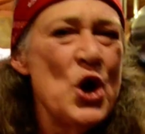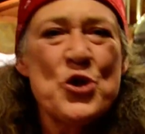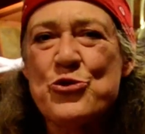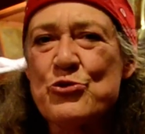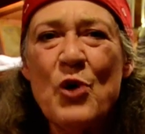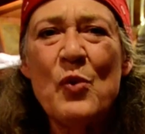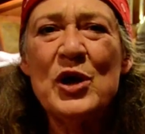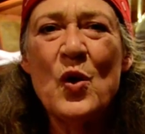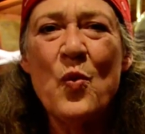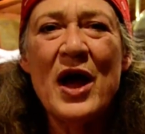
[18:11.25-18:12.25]

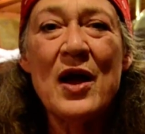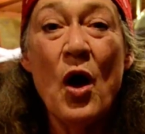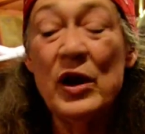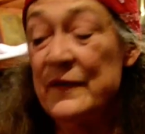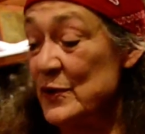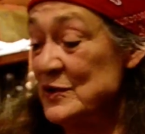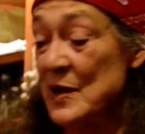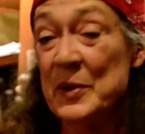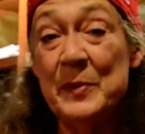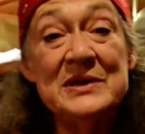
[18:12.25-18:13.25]
throwing away all of their
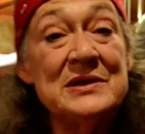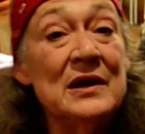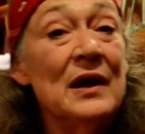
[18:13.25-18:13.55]
supplements,